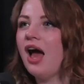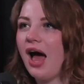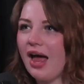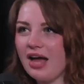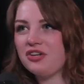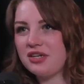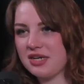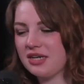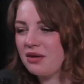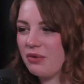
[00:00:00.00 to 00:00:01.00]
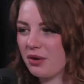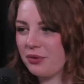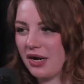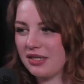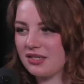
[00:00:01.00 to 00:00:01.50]
I actually did compare
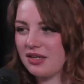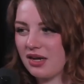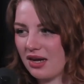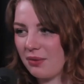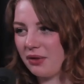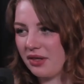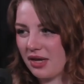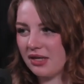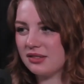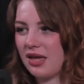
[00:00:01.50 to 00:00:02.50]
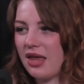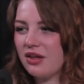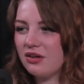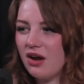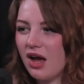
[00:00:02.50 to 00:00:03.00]
prices on a couple of things, and
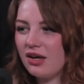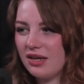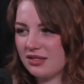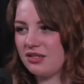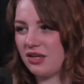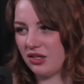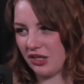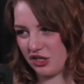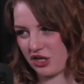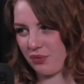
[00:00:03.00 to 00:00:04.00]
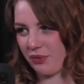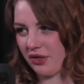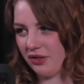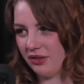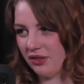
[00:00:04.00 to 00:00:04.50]
they're not necessarily
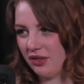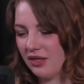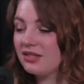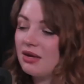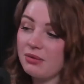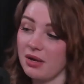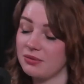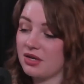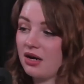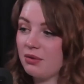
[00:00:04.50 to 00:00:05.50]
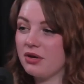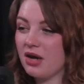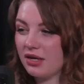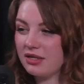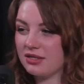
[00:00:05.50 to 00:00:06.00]
cheaper. Mm-hmm. Sometimes they are, but
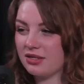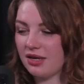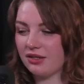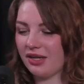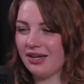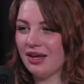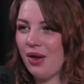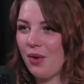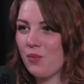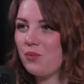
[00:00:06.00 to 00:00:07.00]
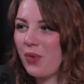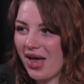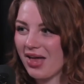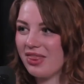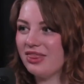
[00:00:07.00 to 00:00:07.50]
not necessarily
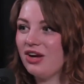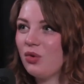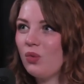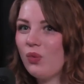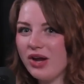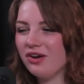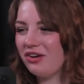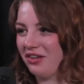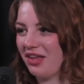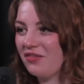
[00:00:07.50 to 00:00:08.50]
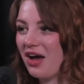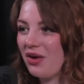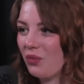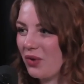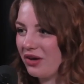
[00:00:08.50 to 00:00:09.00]
but they're weirder. They've
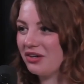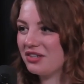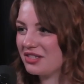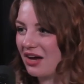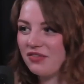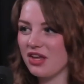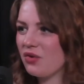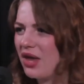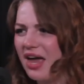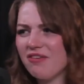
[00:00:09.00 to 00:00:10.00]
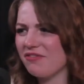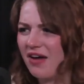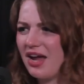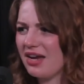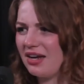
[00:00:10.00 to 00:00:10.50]
got weirder stuff that you can't
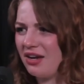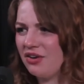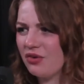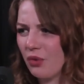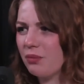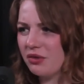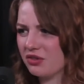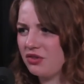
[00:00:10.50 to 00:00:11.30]
find in your normal store.